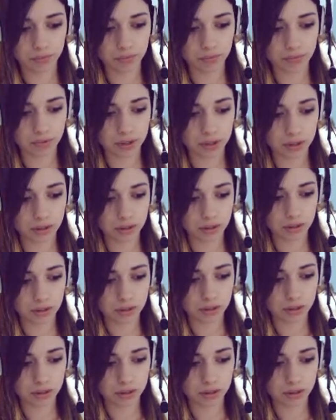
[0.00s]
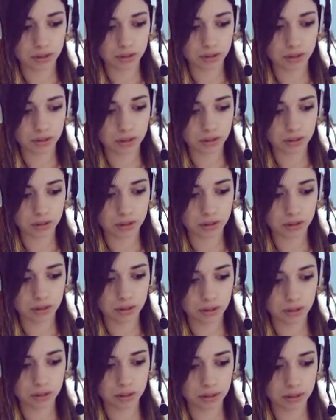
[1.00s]

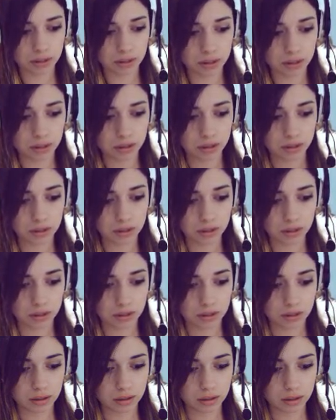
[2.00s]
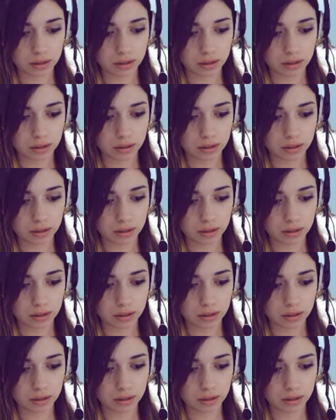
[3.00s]
Nothing is said.